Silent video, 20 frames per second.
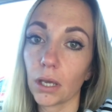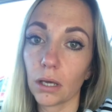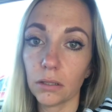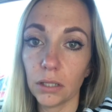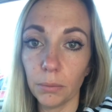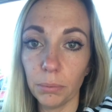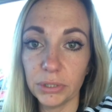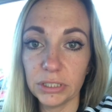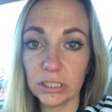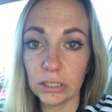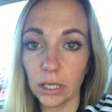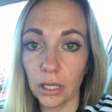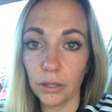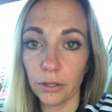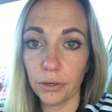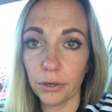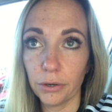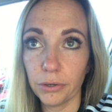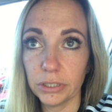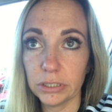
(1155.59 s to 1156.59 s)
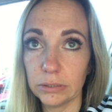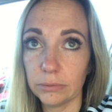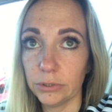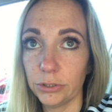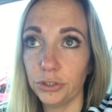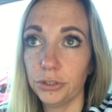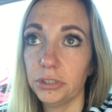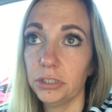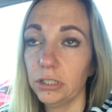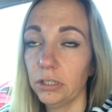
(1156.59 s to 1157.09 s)
They put together a Christmas
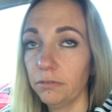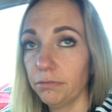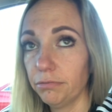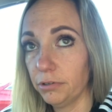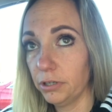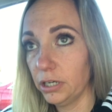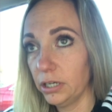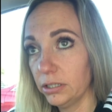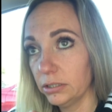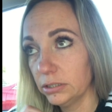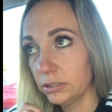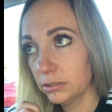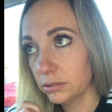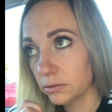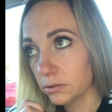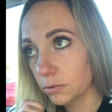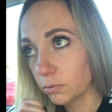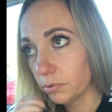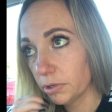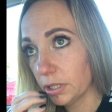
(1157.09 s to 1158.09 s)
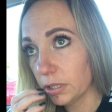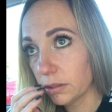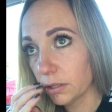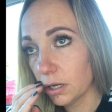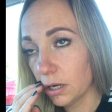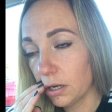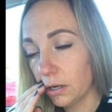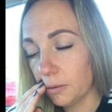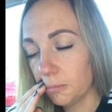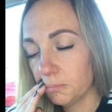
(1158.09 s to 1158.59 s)
tree for us with
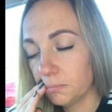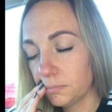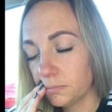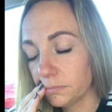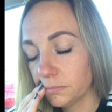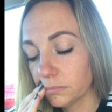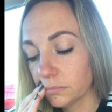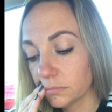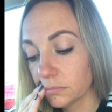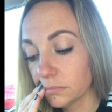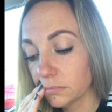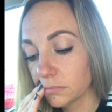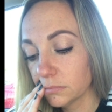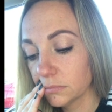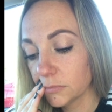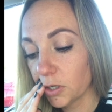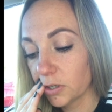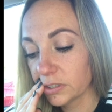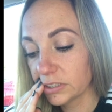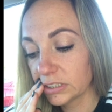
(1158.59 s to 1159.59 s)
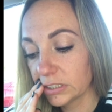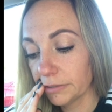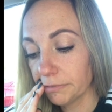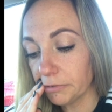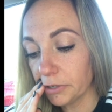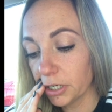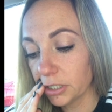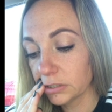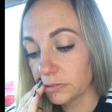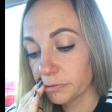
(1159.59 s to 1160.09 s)
all these gift
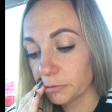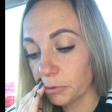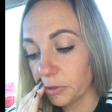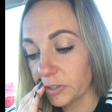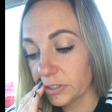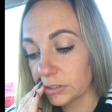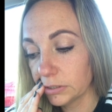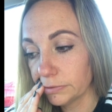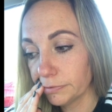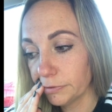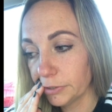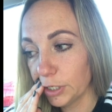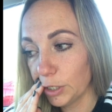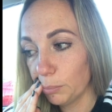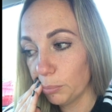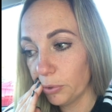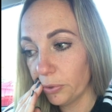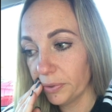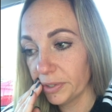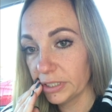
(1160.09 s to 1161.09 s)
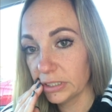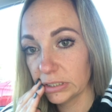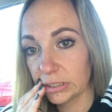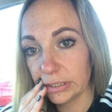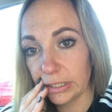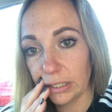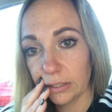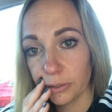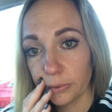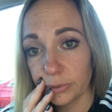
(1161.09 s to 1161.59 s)
cards from all the different employees
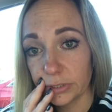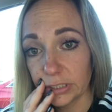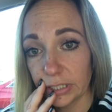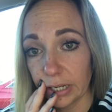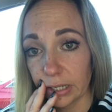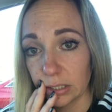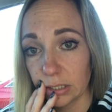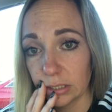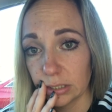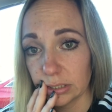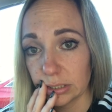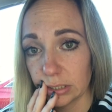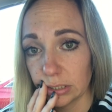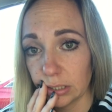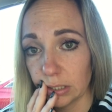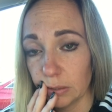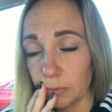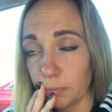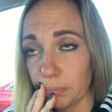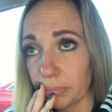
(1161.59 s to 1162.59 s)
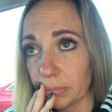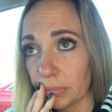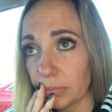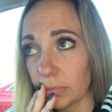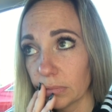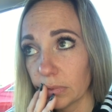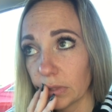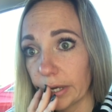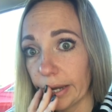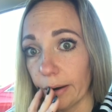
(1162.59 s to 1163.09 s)
that know Sylas and
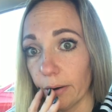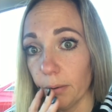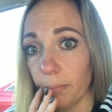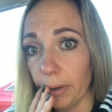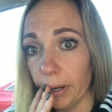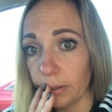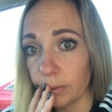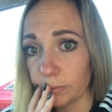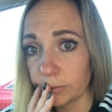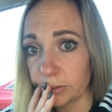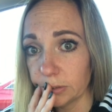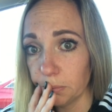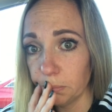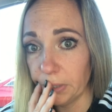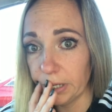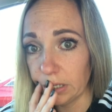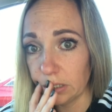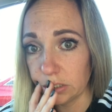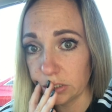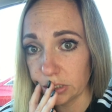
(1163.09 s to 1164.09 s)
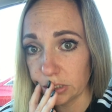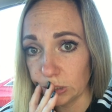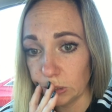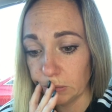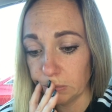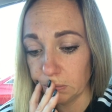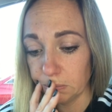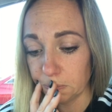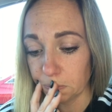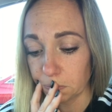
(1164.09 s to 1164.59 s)
care about him so much, and